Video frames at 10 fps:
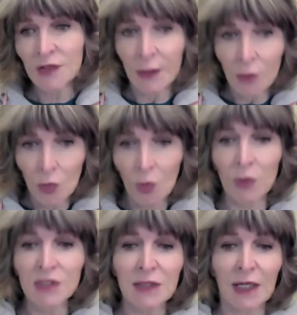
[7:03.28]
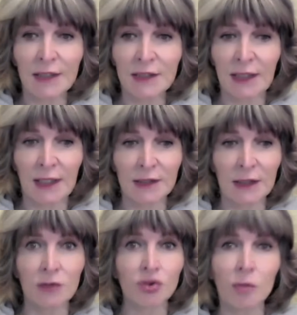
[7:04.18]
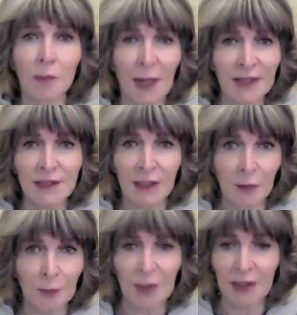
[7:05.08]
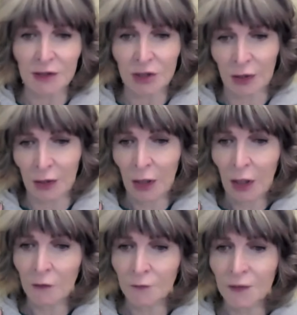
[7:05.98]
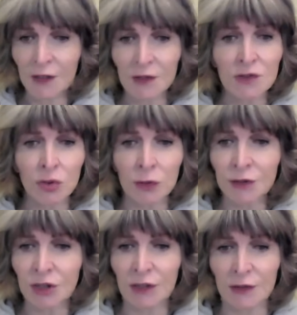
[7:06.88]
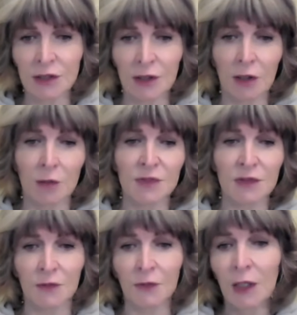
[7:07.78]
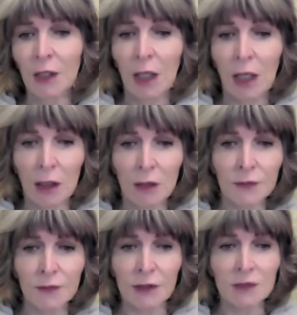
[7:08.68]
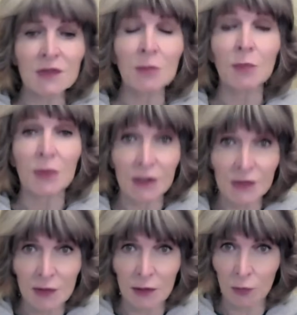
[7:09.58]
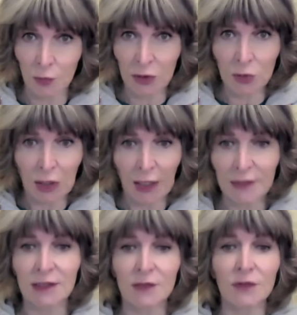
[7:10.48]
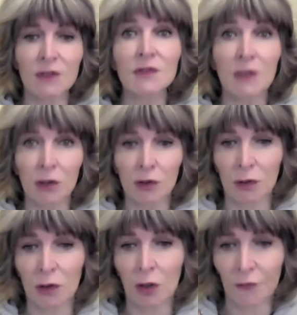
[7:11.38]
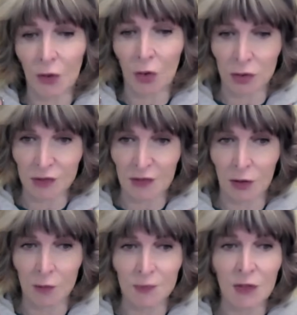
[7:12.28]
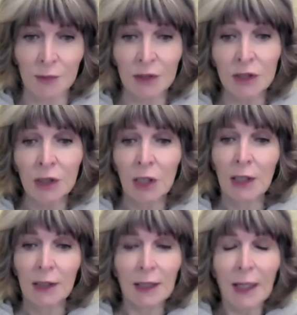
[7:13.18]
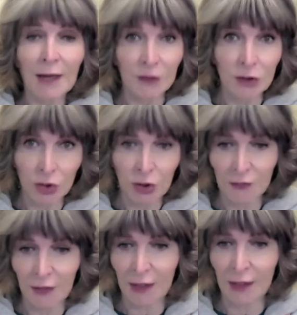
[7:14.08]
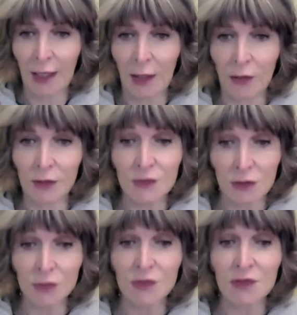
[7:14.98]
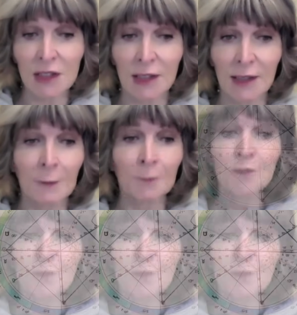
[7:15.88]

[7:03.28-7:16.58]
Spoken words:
I always like to get a dramatic picture of the astrology in terms of the symbolism that we look at in the circle of the horoscope. So I'm going to have a look at that now. And as you'll see,